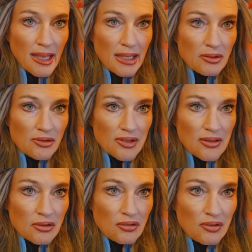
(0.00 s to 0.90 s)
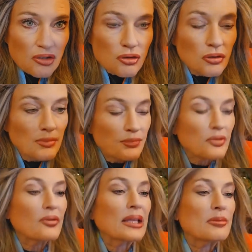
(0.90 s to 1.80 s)
and you see this feature. In
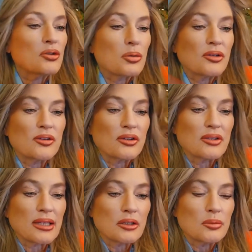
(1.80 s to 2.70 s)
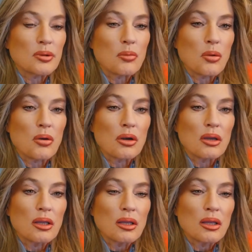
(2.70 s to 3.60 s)
fact, let me twist this to get a little bit more